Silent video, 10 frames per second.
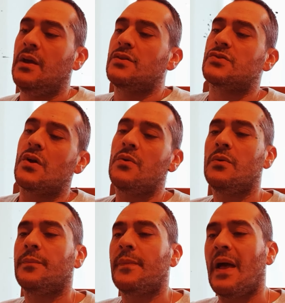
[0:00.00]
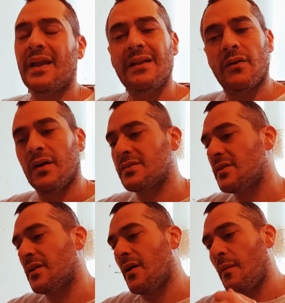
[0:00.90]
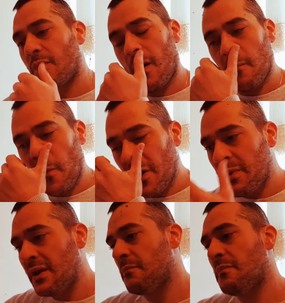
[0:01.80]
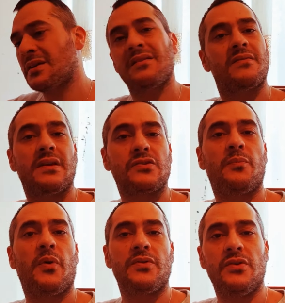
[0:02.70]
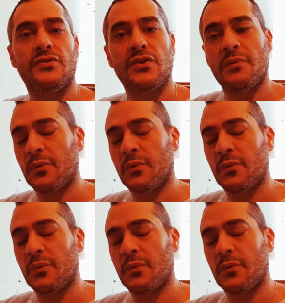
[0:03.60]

So again, guys, I'm going to be mixing things up on YouTube.